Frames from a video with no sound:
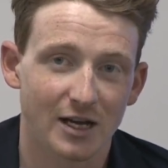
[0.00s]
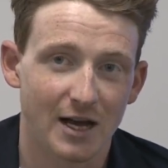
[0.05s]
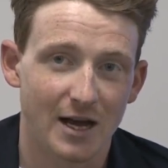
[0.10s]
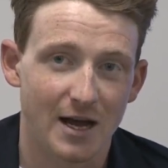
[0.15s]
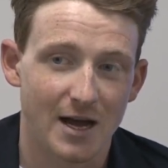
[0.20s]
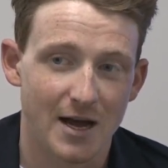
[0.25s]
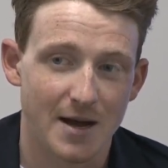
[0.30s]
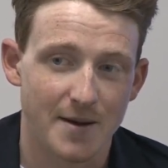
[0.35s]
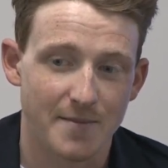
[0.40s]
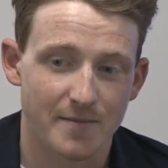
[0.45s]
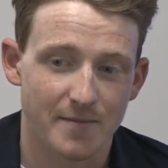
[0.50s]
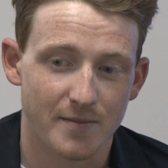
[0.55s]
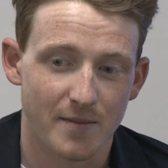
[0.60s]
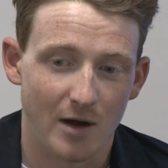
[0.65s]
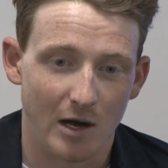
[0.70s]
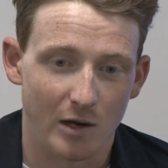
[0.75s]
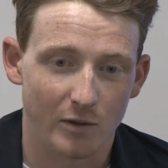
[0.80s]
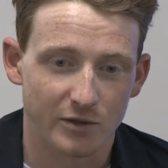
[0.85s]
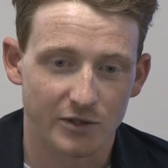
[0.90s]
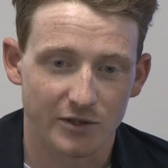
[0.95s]
Um,
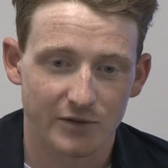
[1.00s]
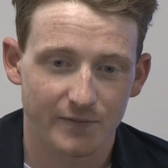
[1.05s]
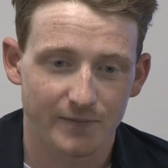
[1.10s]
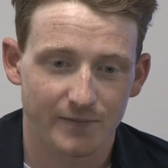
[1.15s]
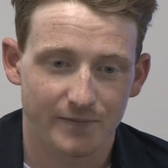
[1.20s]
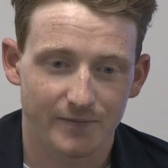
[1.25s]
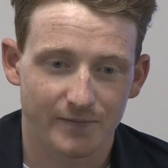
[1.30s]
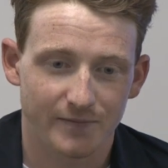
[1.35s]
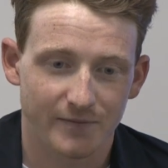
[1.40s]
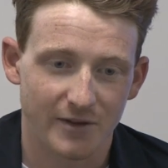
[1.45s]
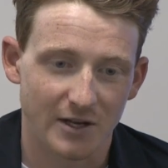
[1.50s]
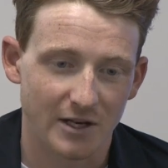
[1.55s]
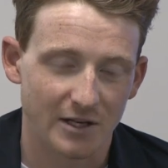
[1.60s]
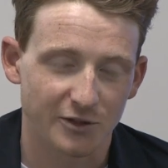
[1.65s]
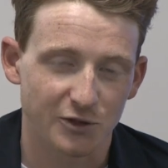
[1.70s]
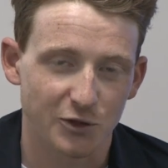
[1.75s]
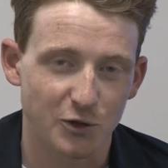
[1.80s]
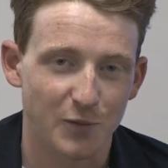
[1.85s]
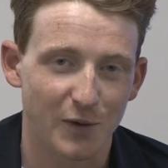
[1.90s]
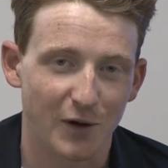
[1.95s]
I was
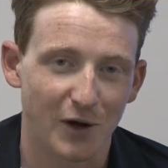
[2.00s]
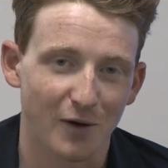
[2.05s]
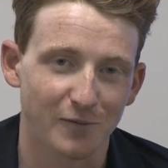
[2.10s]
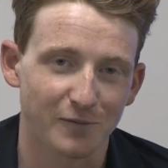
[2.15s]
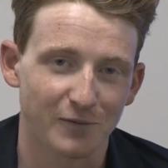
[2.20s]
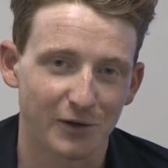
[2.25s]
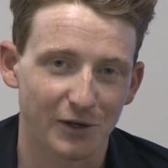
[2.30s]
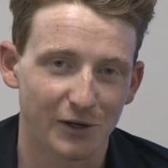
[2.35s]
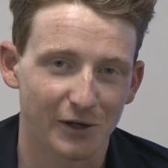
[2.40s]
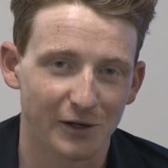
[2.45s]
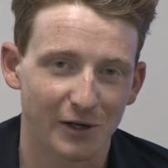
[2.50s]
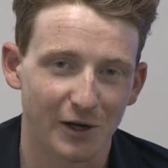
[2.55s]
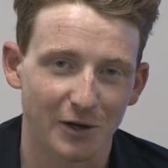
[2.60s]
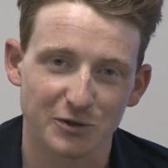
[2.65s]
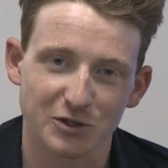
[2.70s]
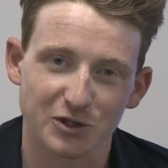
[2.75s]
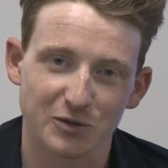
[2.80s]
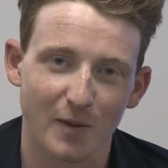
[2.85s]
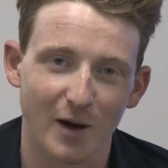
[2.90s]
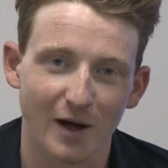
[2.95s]
feeling super confident. I
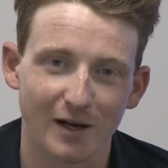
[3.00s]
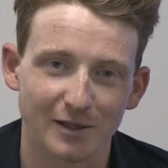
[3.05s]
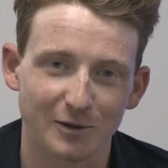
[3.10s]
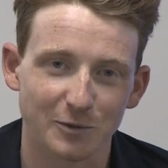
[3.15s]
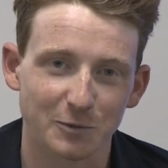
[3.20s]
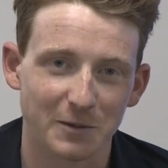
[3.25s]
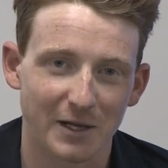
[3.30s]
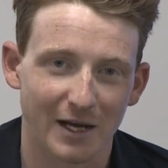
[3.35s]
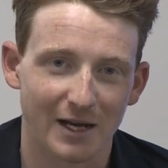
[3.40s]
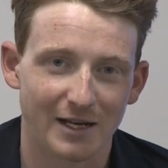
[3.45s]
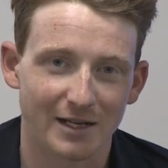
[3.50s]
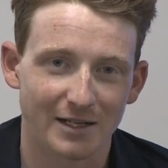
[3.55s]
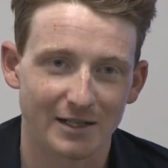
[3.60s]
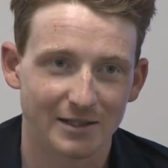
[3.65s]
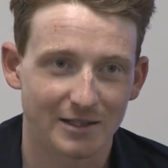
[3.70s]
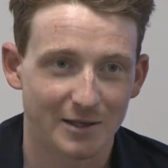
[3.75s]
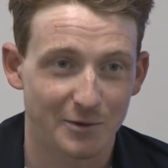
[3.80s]
was smiling all day.